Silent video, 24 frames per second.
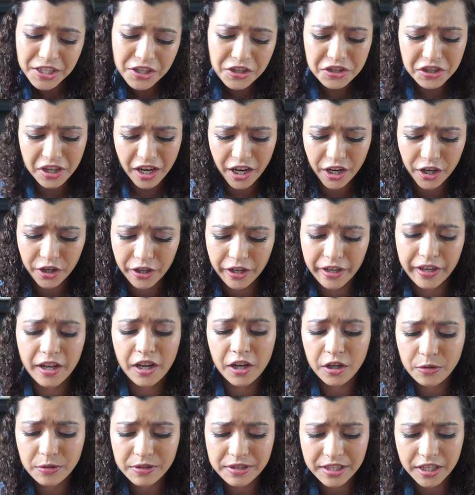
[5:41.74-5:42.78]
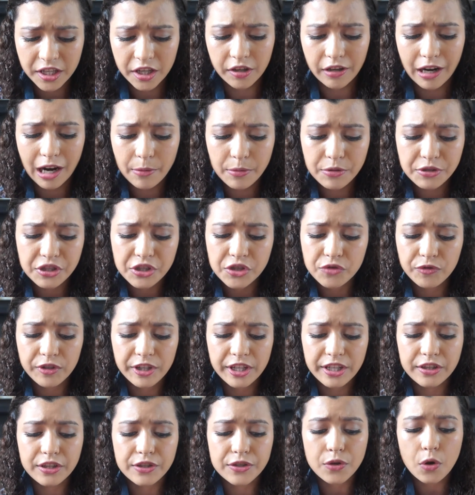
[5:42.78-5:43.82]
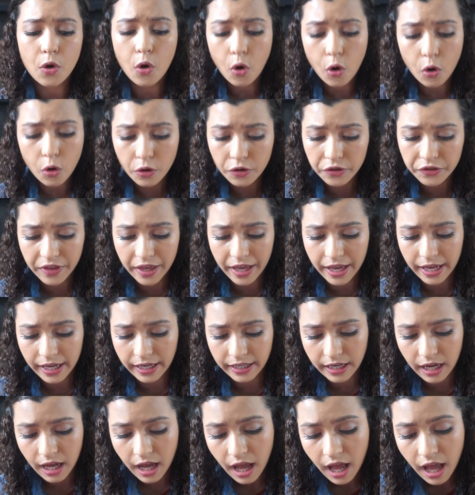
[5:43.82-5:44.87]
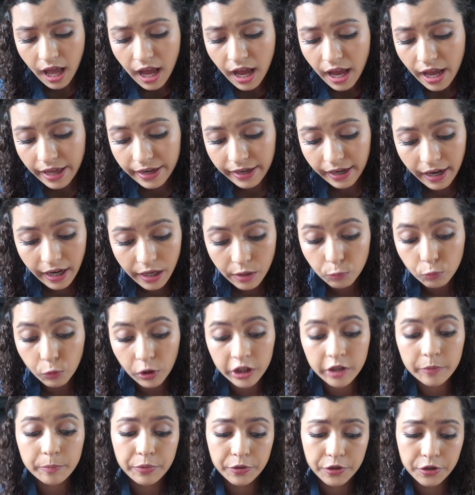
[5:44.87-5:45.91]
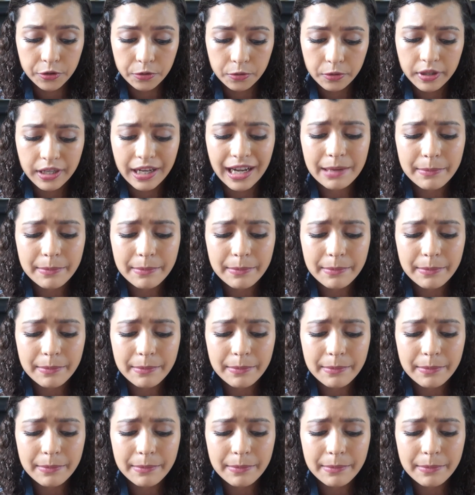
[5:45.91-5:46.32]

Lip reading: Dear diary, oh dear, I was just reading this whole thing, and I want to puke.